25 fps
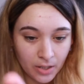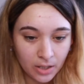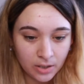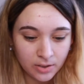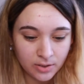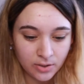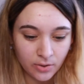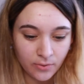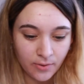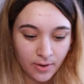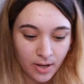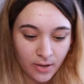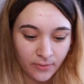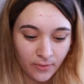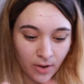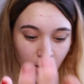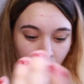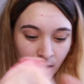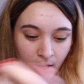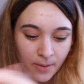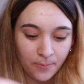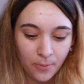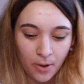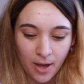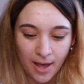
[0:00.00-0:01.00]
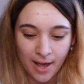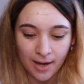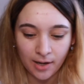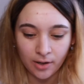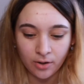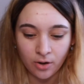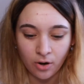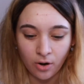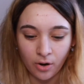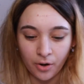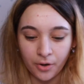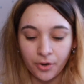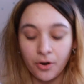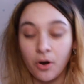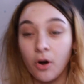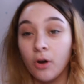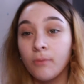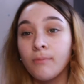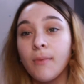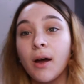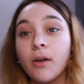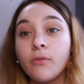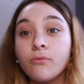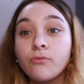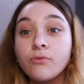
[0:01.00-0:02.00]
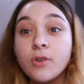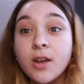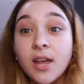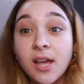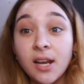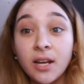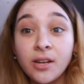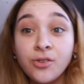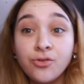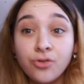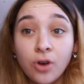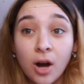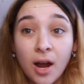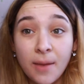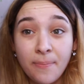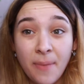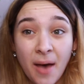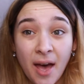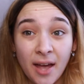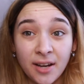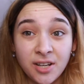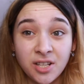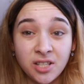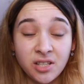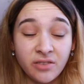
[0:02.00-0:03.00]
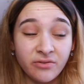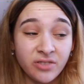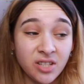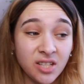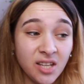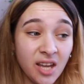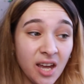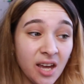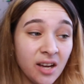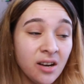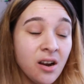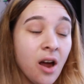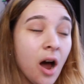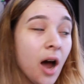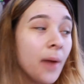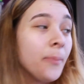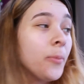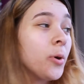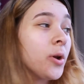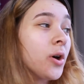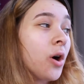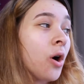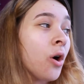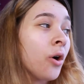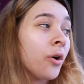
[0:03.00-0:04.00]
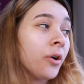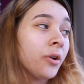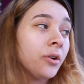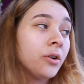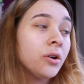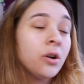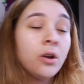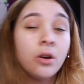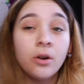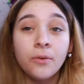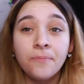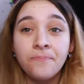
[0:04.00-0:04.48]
So if I put Elecon on my really dry patches of skin, I put it on